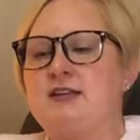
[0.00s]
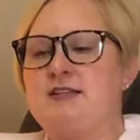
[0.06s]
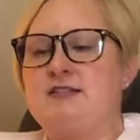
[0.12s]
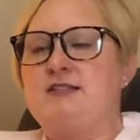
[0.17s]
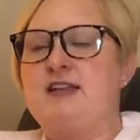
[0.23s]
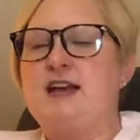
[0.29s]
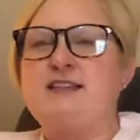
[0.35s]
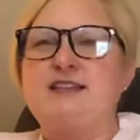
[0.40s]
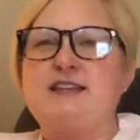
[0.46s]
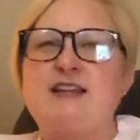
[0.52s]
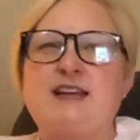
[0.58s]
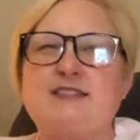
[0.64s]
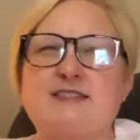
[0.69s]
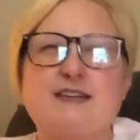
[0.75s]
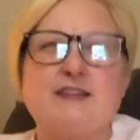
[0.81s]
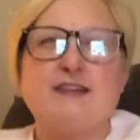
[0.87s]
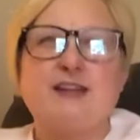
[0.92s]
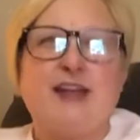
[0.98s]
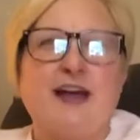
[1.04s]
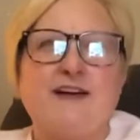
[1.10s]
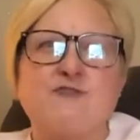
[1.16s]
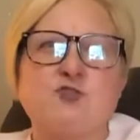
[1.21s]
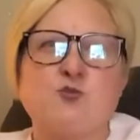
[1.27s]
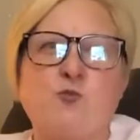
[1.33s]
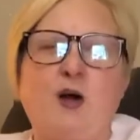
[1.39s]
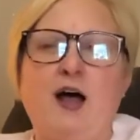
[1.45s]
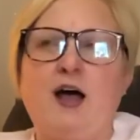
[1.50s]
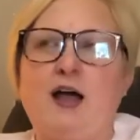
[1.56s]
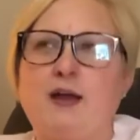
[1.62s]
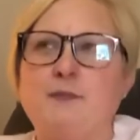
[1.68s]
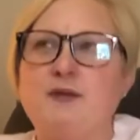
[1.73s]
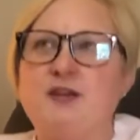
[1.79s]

doesn't necessarily have to rhyme.